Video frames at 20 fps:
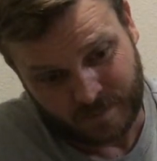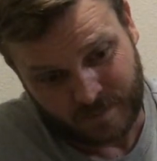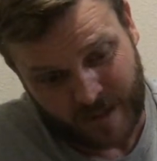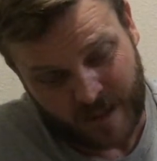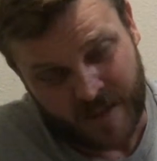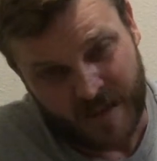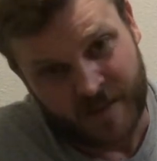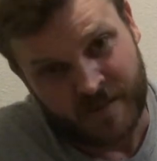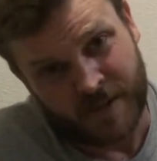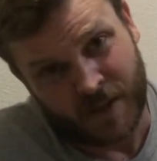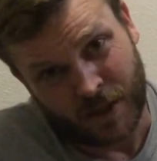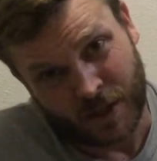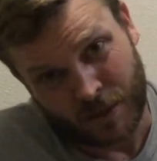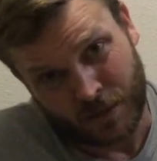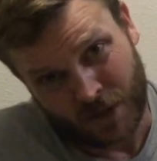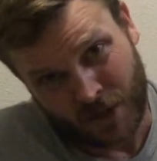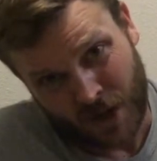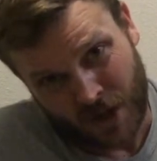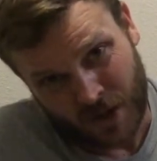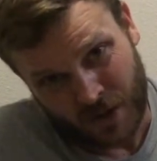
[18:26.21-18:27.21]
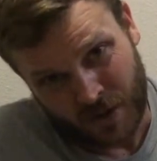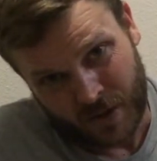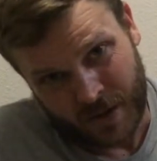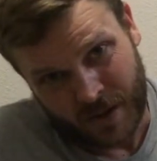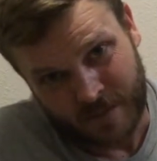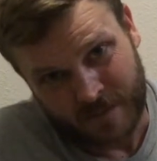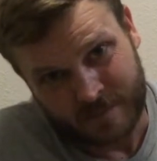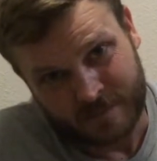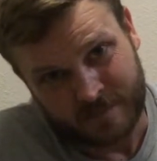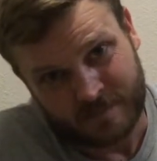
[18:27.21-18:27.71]
And then filling it with concrete.
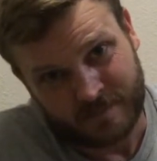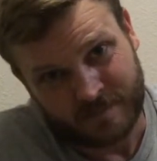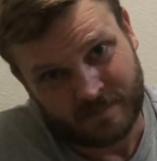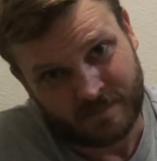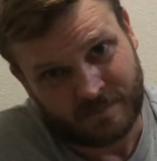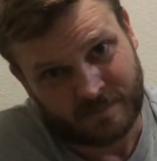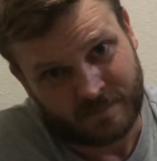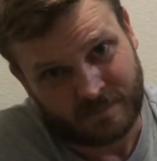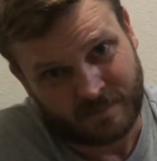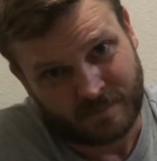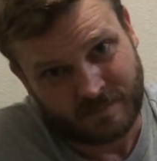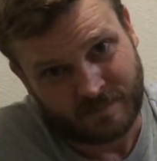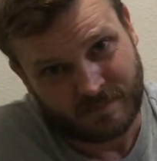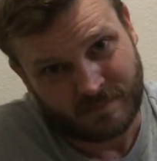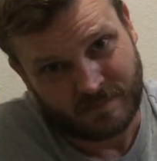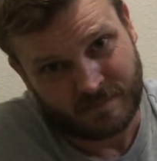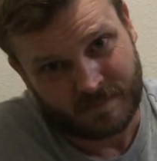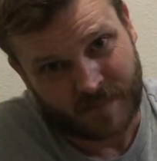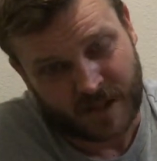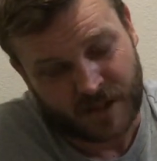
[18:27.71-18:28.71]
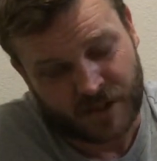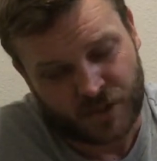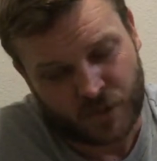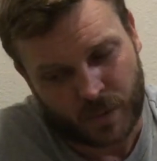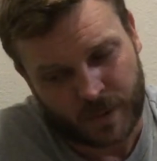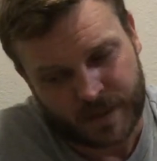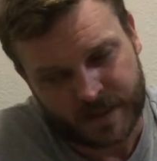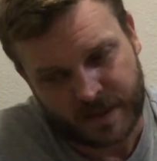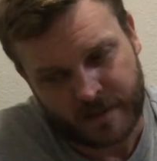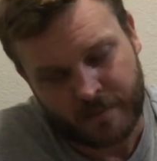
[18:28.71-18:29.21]
That's
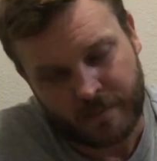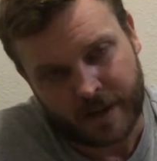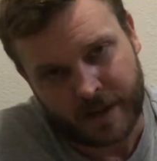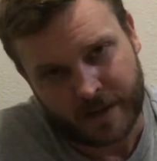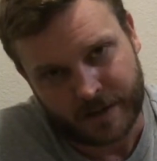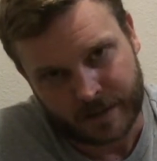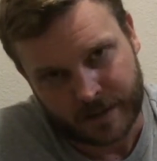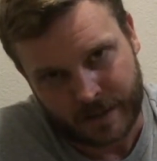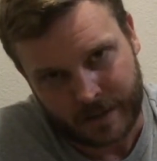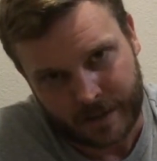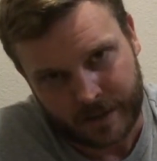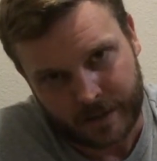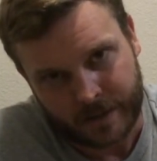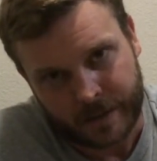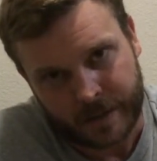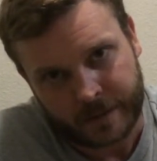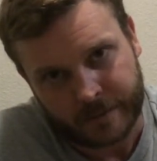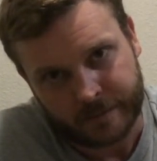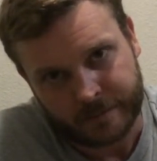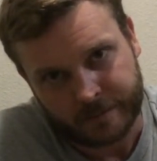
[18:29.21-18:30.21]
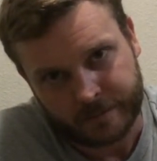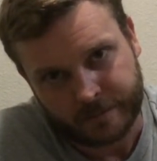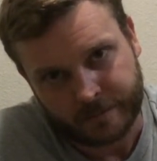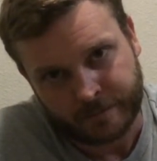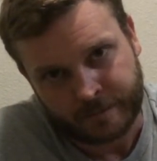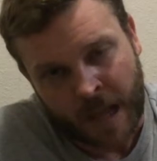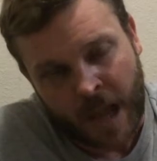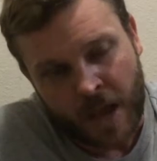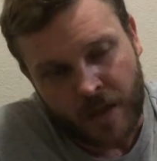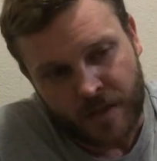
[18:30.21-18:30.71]
27 miles of concrete.
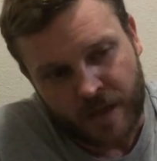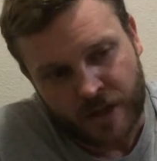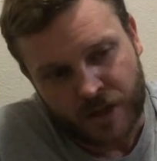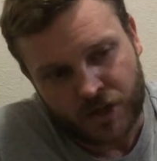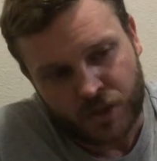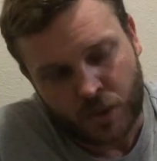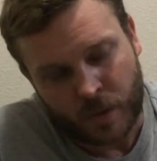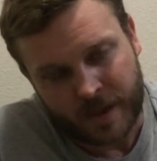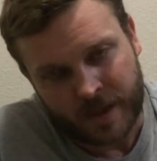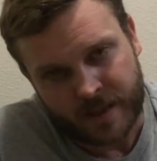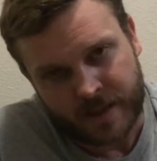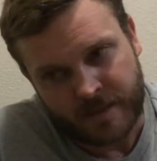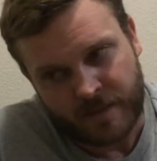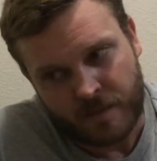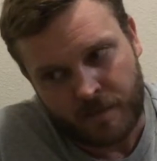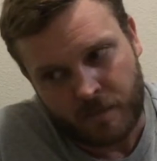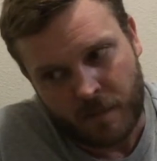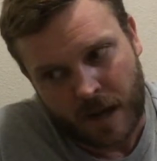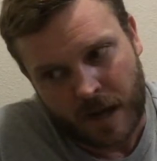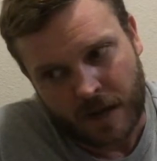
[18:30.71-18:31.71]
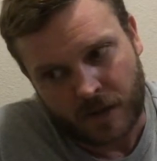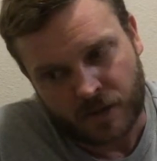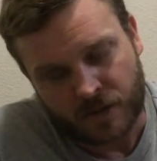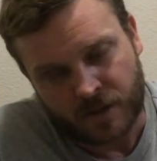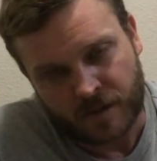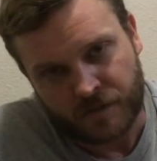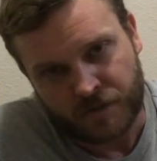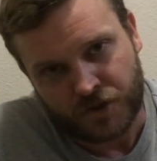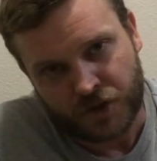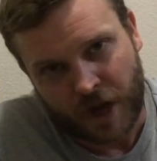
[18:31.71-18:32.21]
That's 27 miles
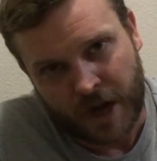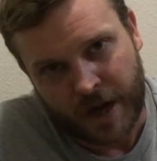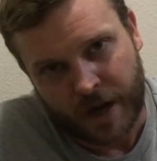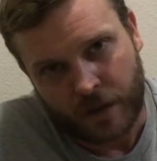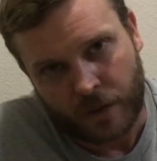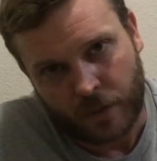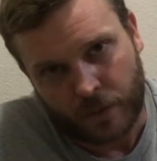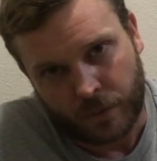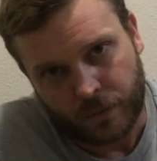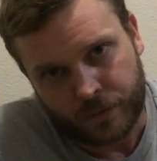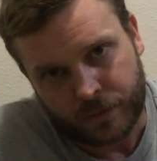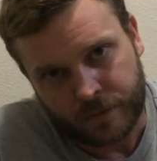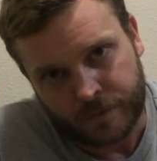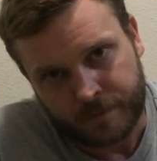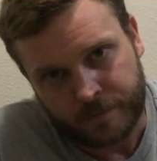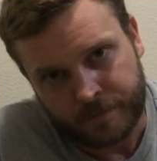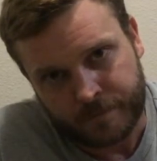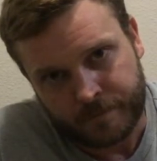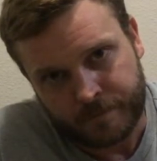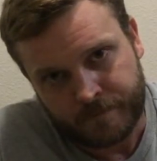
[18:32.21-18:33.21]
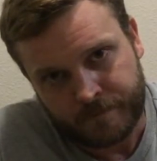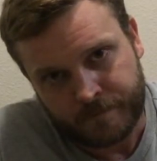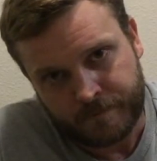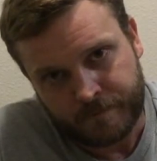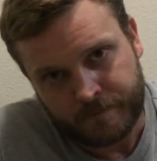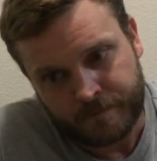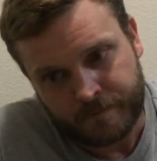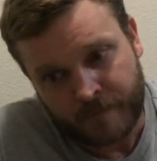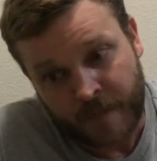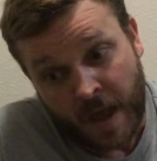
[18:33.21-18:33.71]
of giant holes.
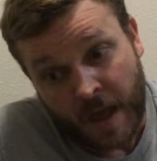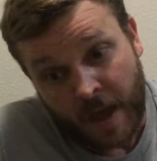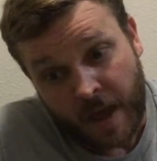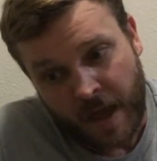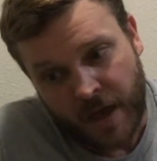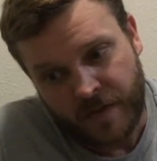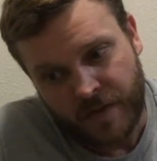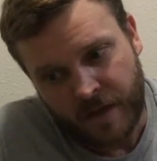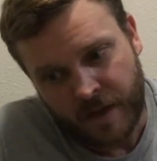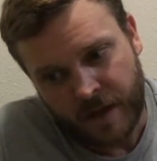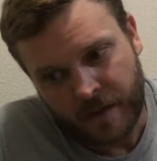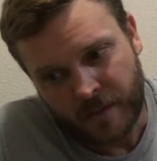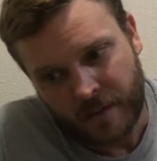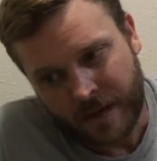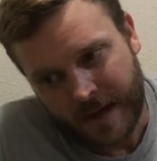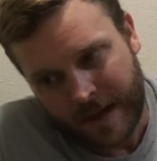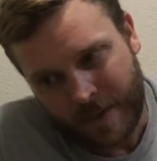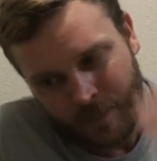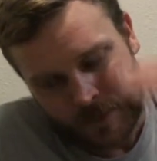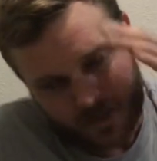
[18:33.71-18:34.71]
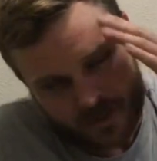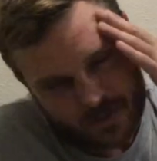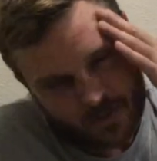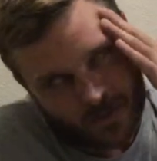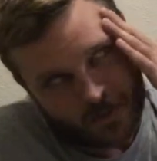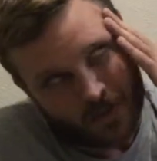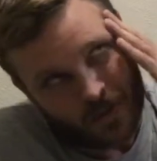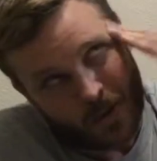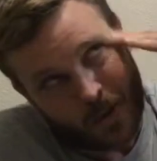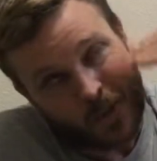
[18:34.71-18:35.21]
And then what happens?
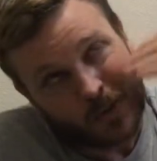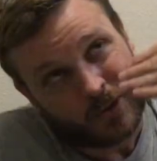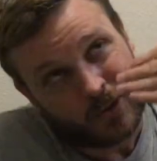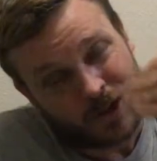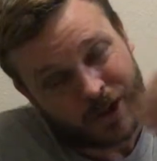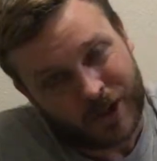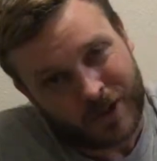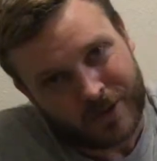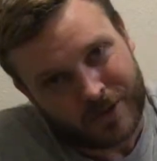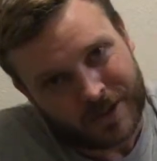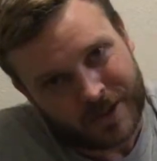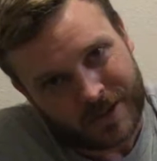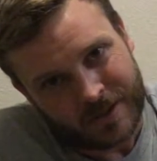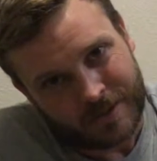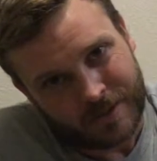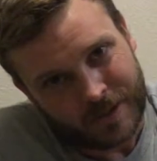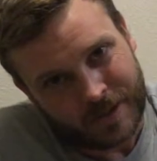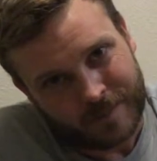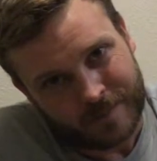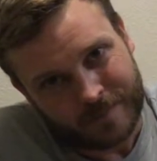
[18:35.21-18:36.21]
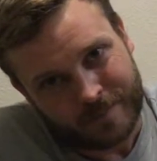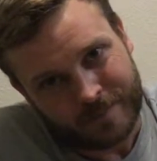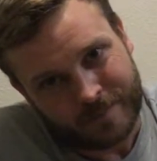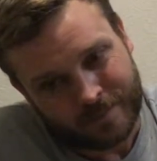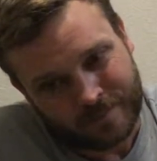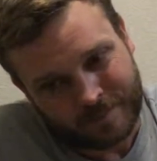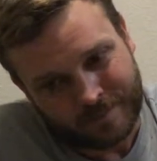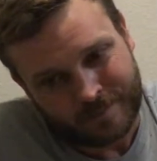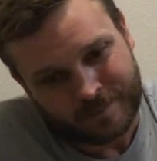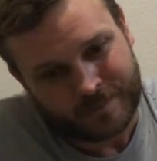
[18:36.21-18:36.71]
Well, the ocean goes into it.
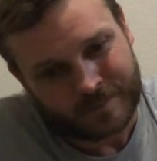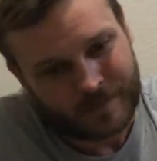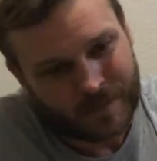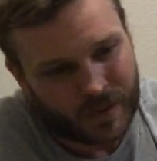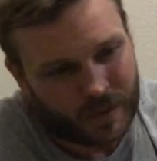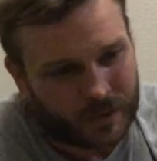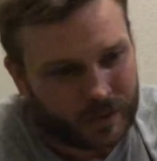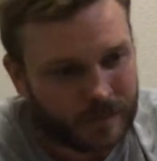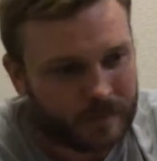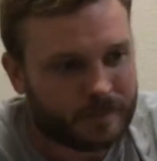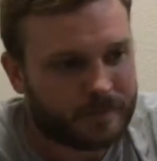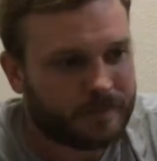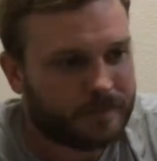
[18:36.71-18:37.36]
Cool.